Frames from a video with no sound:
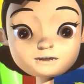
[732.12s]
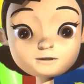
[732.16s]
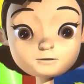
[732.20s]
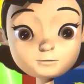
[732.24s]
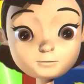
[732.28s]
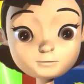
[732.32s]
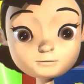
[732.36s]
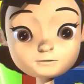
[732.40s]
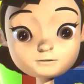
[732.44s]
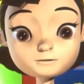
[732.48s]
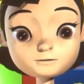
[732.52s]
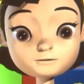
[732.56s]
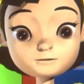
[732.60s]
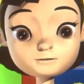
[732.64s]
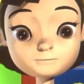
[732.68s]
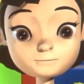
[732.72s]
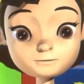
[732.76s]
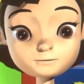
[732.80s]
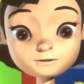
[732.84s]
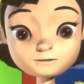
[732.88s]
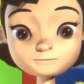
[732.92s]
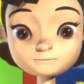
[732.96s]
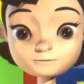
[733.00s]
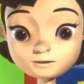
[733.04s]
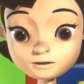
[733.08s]
In order
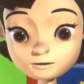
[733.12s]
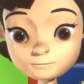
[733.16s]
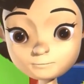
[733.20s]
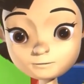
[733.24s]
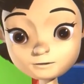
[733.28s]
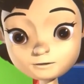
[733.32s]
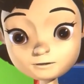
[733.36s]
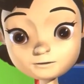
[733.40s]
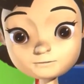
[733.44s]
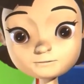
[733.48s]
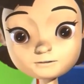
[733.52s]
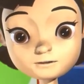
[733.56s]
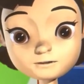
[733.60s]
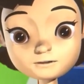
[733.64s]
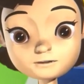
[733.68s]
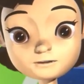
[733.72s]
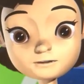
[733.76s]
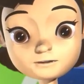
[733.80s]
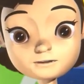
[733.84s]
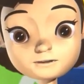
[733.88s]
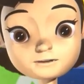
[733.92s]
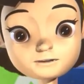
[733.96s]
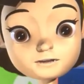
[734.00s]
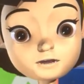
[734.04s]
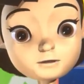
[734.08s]
to be environmentally
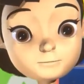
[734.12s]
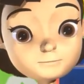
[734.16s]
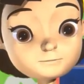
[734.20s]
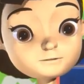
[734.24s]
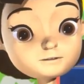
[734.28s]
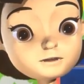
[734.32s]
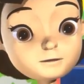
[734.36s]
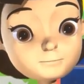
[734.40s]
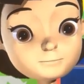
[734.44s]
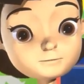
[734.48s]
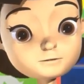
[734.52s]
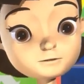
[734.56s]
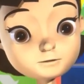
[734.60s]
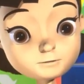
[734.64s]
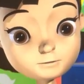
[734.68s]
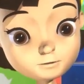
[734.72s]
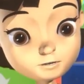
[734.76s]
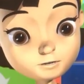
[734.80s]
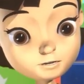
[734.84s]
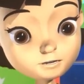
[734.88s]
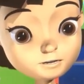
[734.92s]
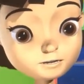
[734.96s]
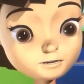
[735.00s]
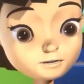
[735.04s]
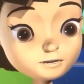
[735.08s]
friendly and help stop
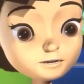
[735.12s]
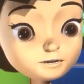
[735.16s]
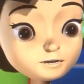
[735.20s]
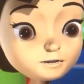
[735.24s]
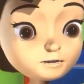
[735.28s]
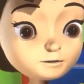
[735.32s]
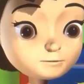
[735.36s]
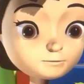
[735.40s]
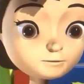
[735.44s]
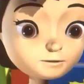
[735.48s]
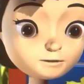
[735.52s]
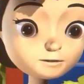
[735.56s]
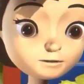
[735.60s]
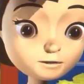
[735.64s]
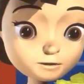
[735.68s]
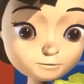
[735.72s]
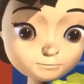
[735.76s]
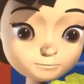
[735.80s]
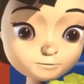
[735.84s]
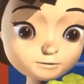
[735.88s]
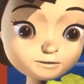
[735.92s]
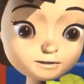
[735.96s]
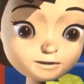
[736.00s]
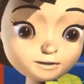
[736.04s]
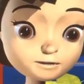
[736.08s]
pollution, you can
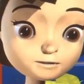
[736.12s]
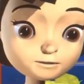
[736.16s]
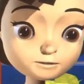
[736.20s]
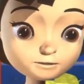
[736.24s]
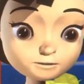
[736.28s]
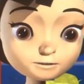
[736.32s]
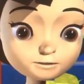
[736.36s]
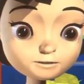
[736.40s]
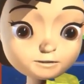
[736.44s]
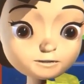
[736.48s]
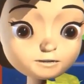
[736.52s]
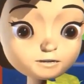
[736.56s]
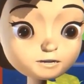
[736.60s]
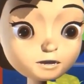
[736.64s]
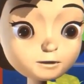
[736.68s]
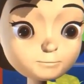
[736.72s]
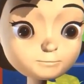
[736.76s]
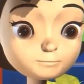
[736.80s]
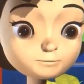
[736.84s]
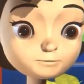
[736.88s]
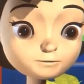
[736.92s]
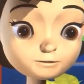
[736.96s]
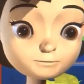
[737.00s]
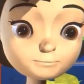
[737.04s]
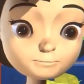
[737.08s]
start recycling and
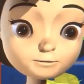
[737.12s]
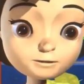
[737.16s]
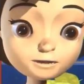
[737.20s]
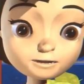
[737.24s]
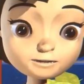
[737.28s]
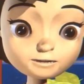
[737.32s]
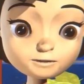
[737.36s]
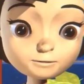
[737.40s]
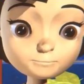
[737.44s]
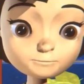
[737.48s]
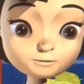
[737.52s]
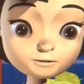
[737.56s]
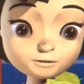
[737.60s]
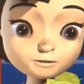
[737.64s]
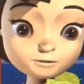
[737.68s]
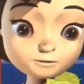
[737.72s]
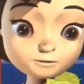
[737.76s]
stop using plastic